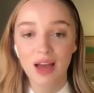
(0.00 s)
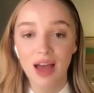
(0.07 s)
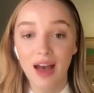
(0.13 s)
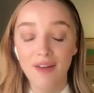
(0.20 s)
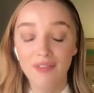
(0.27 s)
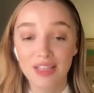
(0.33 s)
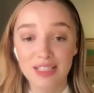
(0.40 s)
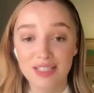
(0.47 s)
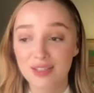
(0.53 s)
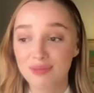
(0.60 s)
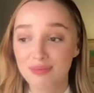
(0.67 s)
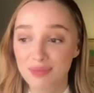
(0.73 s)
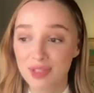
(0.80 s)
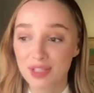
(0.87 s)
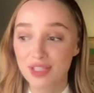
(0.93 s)
having
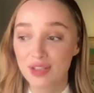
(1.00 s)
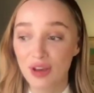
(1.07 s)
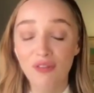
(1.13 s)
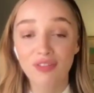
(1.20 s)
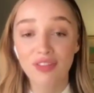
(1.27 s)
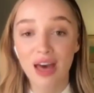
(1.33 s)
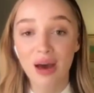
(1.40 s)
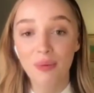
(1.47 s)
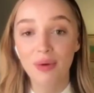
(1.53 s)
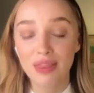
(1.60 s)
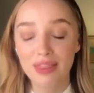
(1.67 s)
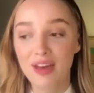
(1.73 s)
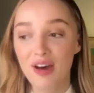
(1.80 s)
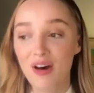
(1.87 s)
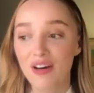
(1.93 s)
to discover that
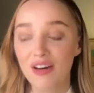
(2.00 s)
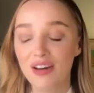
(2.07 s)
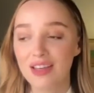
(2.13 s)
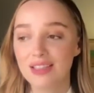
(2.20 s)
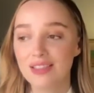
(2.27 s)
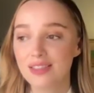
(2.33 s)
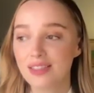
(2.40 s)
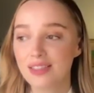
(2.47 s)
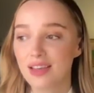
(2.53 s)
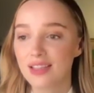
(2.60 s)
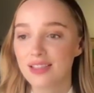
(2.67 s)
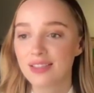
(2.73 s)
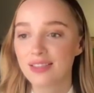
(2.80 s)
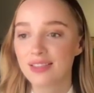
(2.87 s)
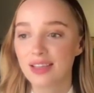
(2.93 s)
with her
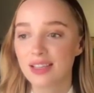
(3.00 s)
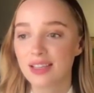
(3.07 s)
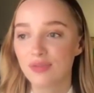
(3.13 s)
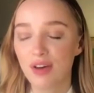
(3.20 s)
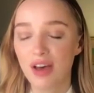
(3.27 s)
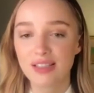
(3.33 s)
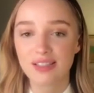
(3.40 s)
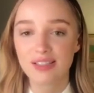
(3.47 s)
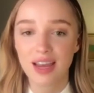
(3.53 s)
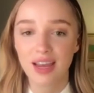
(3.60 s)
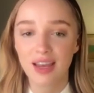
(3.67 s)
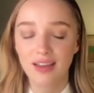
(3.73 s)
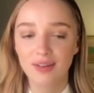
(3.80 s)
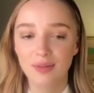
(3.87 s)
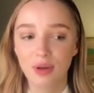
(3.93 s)
is
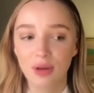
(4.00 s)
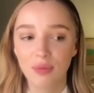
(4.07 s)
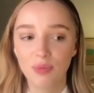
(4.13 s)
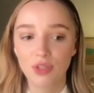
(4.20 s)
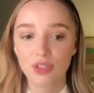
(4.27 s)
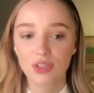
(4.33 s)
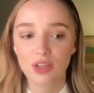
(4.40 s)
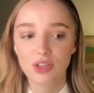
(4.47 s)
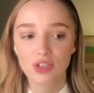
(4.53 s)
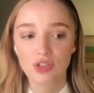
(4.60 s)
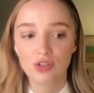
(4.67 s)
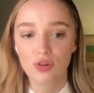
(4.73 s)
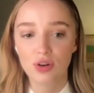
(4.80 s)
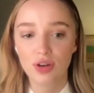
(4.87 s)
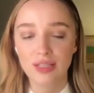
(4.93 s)
fascinating, and was
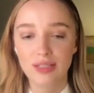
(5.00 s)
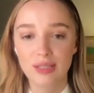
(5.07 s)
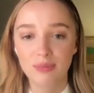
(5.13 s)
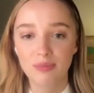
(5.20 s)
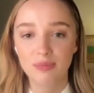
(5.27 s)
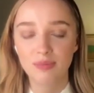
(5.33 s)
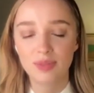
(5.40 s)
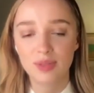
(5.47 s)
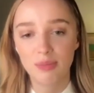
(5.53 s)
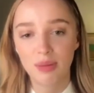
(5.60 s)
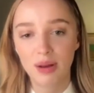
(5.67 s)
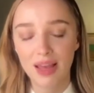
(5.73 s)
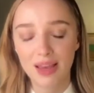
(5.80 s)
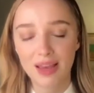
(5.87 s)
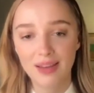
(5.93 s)
such a joy to
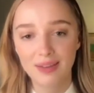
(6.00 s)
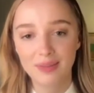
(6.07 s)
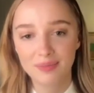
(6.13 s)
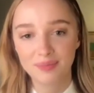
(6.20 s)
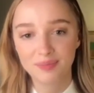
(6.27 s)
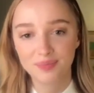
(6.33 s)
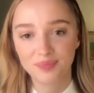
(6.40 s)
play.